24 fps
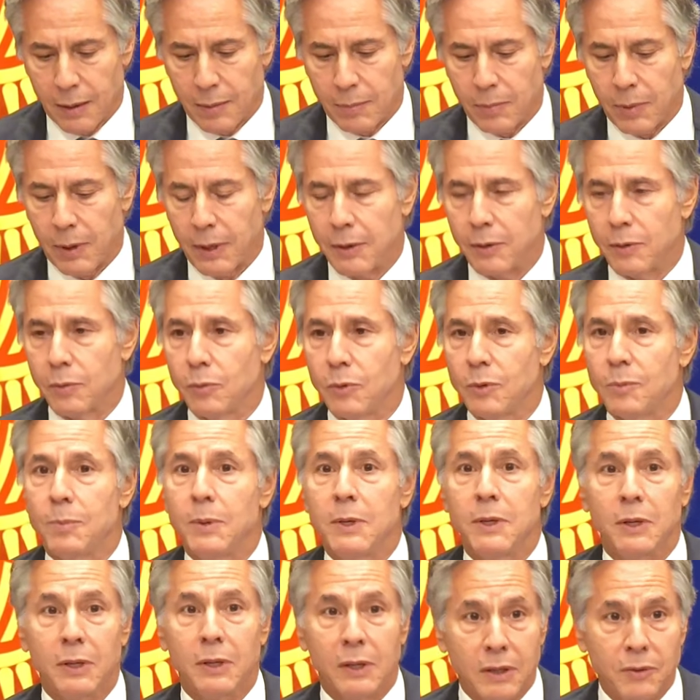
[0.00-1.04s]
but we've
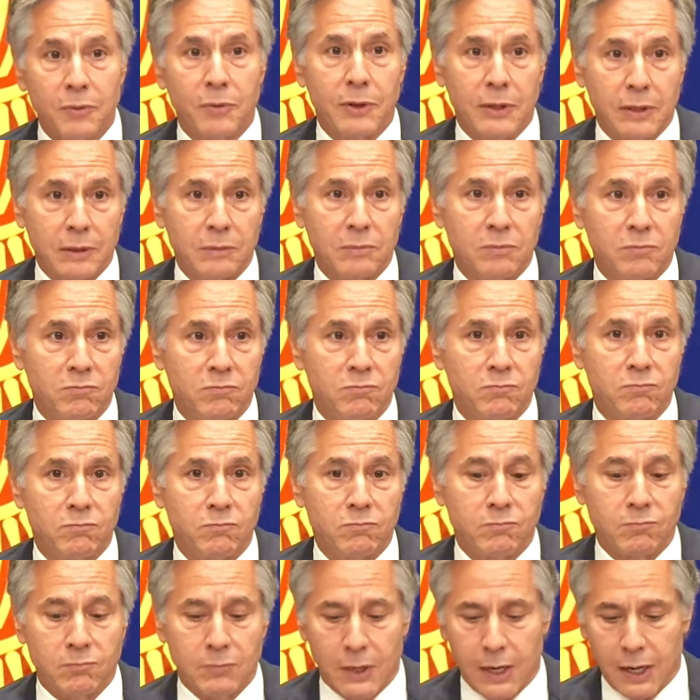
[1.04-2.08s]
been delivering
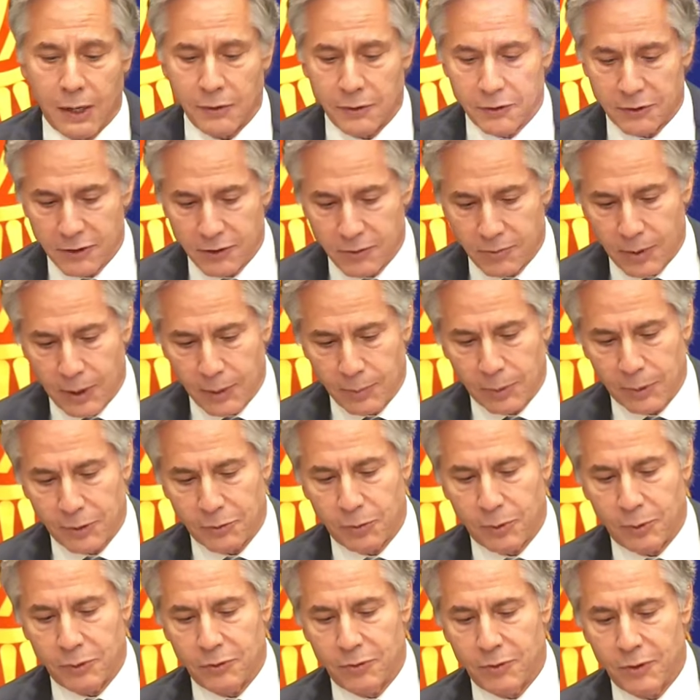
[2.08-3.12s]
on the C five plus
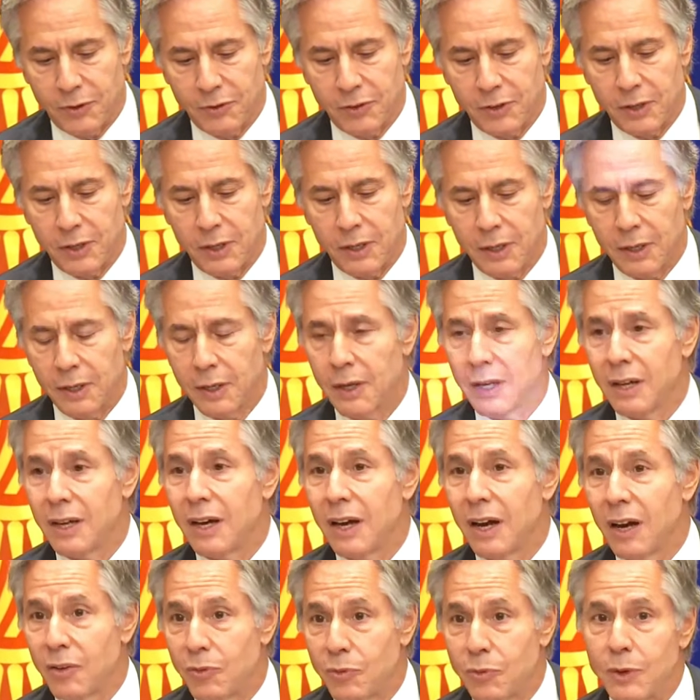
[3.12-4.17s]
one's vision
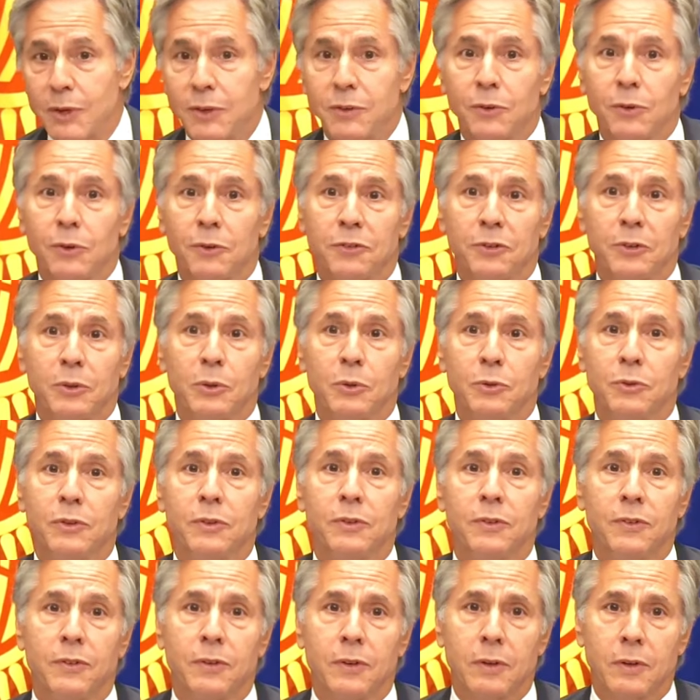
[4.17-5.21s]
of regional
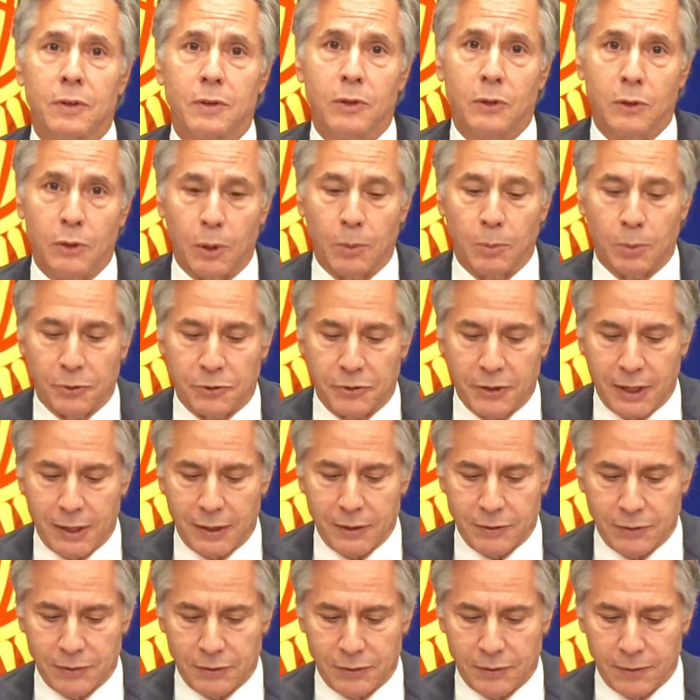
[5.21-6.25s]
solutions to global
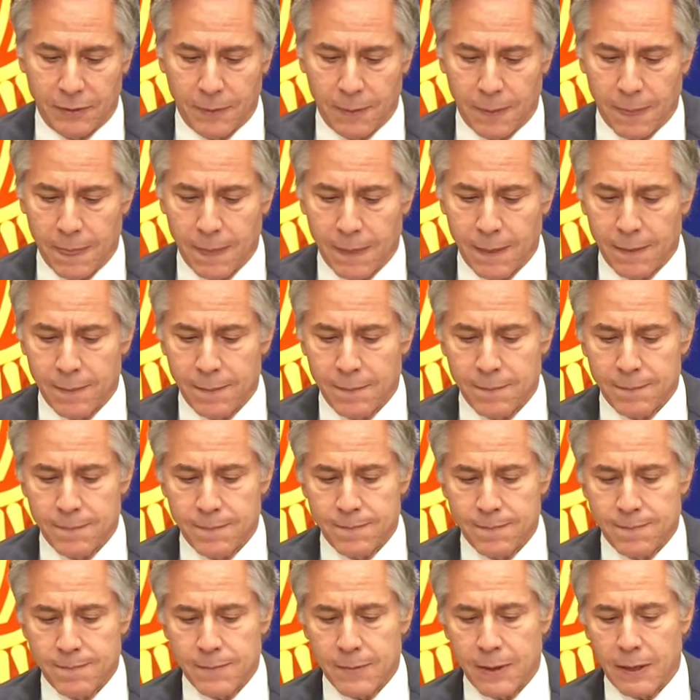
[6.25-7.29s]
challenges.
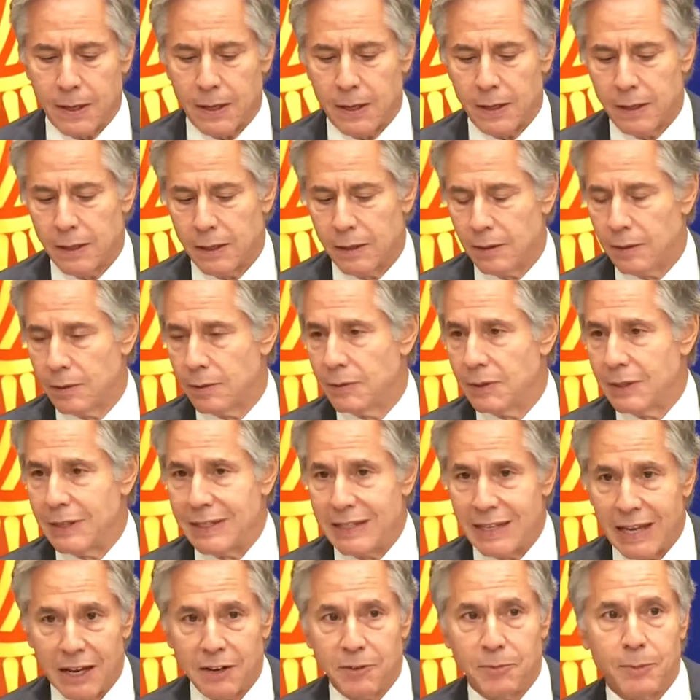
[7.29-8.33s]
Uh, the
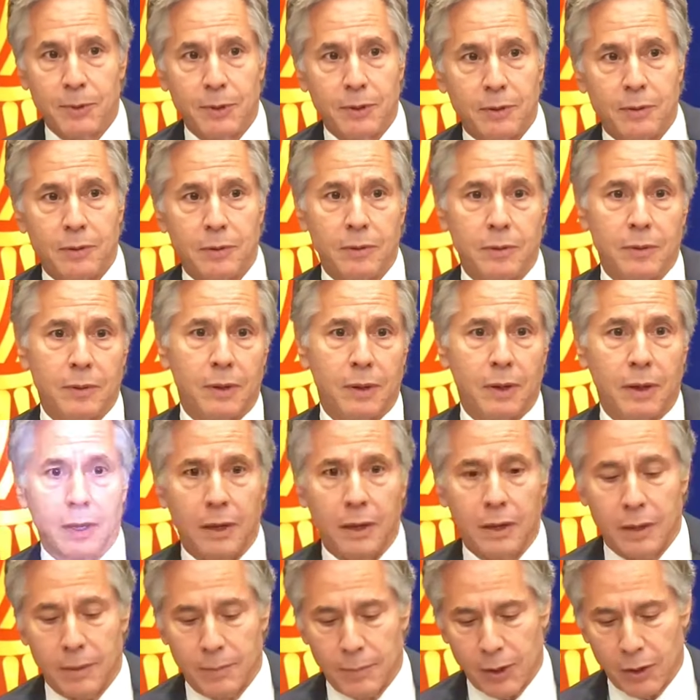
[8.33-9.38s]
engagement
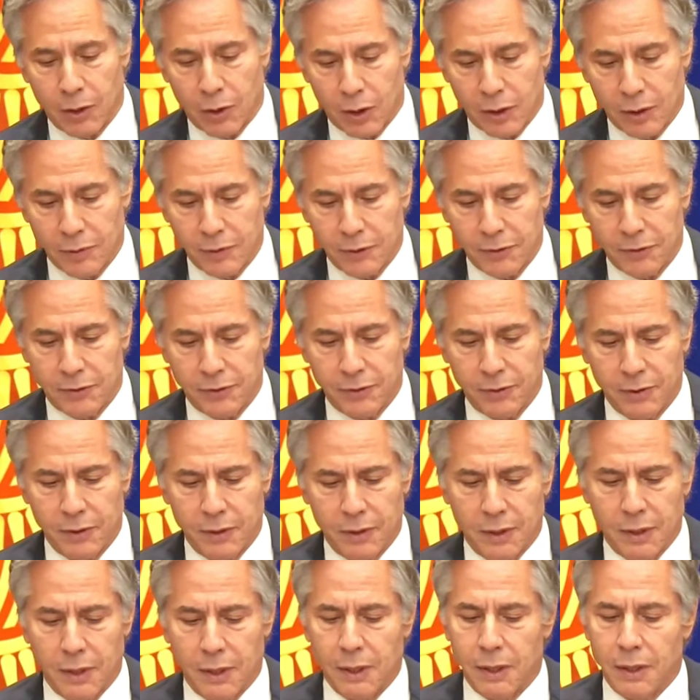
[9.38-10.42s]
uh, among all of us
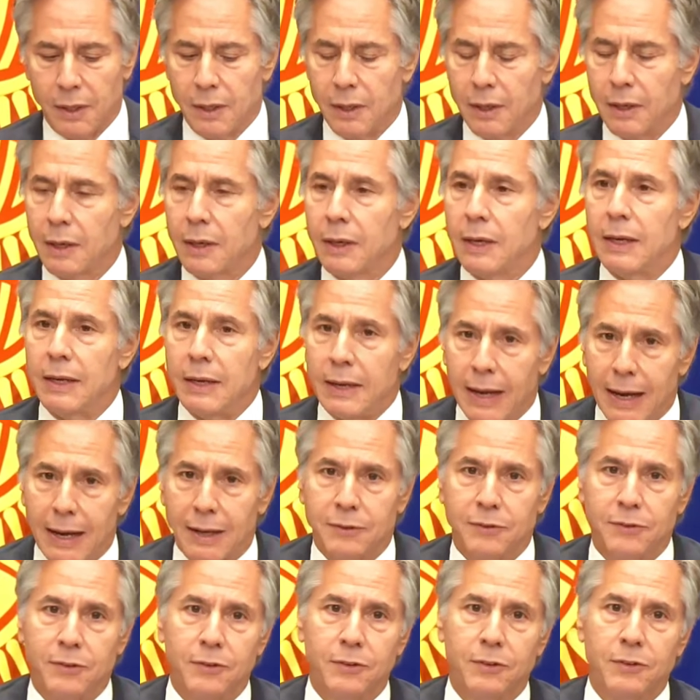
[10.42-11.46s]

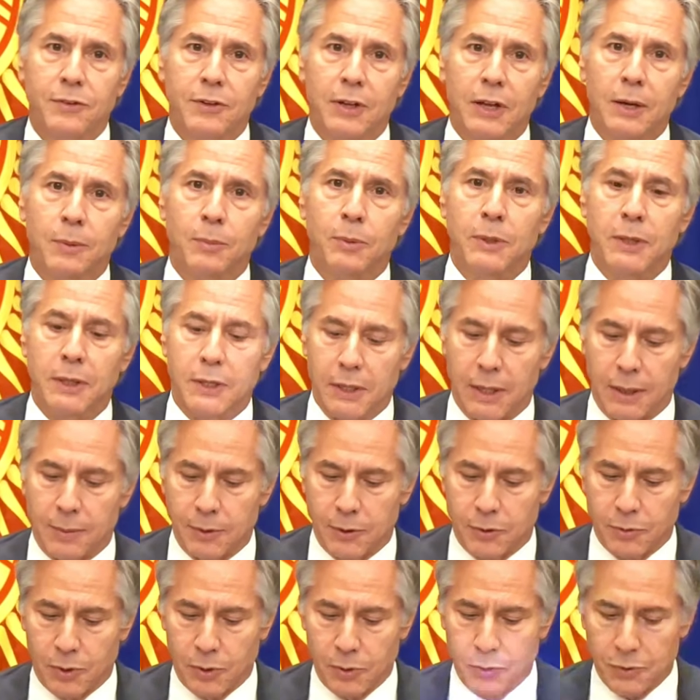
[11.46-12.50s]
enhances sustainable economic
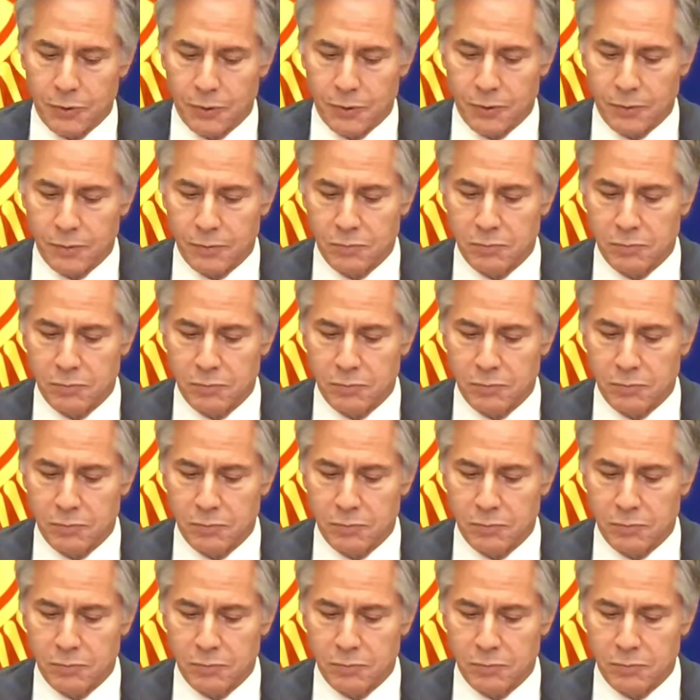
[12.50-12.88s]
growth.